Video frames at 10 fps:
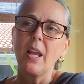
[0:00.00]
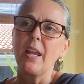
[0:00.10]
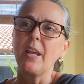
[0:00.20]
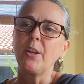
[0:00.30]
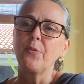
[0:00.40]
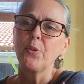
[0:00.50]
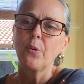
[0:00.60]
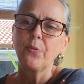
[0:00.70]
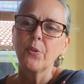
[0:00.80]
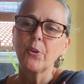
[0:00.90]
And if you
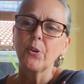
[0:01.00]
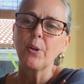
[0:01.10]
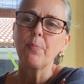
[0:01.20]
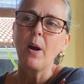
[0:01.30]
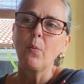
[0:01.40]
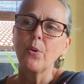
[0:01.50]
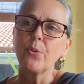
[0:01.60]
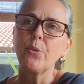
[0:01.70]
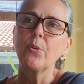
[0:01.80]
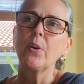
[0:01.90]
don't feel good about what you're
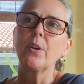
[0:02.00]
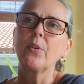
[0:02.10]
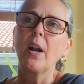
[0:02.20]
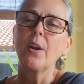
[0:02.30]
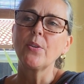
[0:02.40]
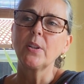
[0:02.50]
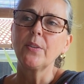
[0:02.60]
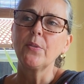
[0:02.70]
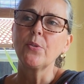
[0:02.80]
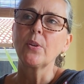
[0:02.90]
doing or how you're
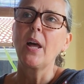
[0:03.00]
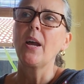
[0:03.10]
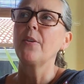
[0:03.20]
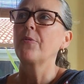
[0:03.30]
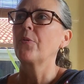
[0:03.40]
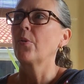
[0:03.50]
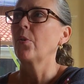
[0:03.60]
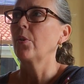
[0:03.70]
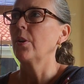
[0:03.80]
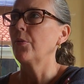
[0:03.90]
living your life,
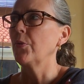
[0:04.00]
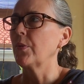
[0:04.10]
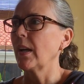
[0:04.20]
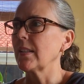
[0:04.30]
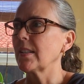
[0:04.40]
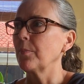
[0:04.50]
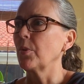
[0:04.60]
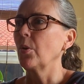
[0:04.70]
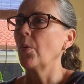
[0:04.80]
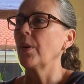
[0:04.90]
or if you've got something
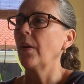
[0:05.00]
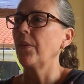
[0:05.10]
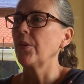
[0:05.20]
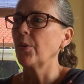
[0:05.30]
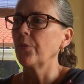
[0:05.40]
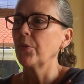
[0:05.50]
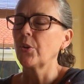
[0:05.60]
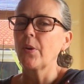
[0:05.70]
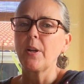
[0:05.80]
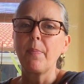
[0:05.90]
going on that you don't feel
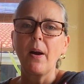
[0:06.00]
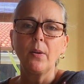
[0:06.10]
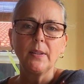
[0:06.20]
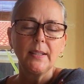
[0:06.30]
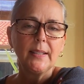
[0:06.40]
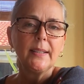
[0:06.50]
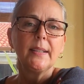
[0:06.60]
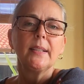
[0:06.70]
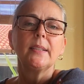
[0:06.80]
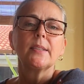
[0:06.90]
great about,
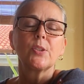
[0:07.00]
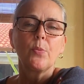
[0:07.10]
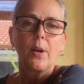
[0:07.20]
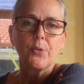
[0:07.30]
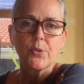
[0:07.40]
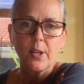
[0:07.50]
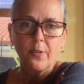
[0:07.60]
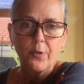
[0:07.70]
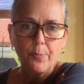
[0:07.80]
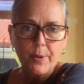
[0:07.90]
surround
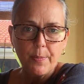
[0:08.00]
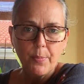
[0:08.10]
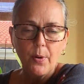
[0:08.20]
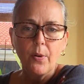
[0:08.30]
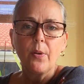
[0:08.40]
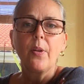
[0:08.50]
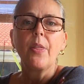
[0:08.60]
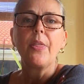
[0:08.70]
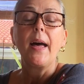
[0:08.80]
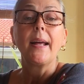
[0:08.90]
yourself with people
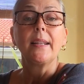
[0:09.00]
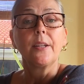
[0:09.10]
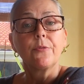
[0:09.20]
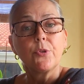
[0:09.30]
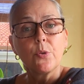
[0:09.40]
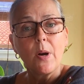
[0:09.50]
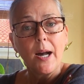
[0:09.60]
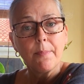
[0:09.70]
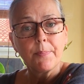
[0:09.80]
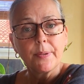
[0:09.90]
that lift you
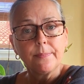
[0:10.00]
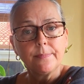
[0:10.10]
up.